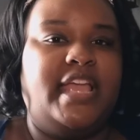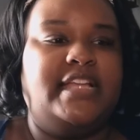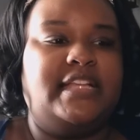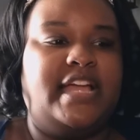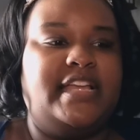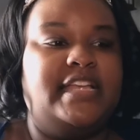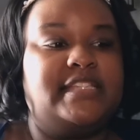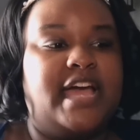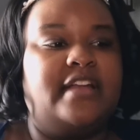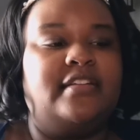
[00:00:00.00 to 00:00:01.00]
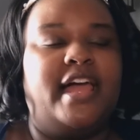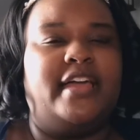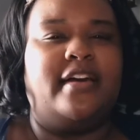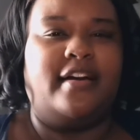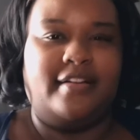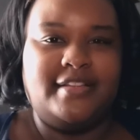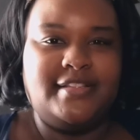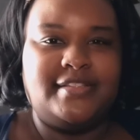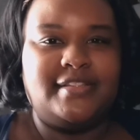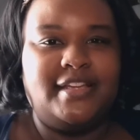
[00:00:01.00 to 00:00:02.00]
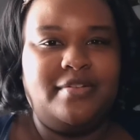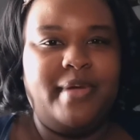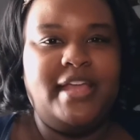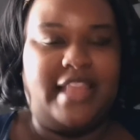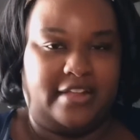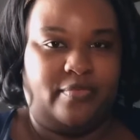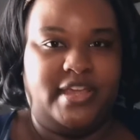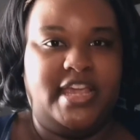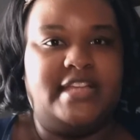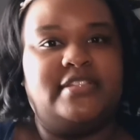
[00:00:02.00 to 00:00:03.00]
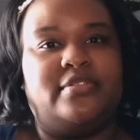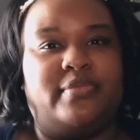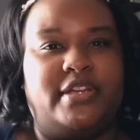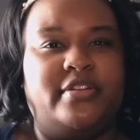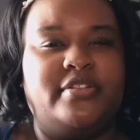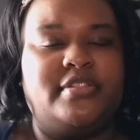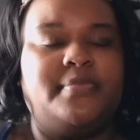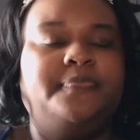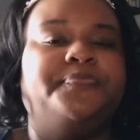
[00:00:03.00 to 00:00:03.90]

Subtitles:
it's kind of like us in a way, like we as the readers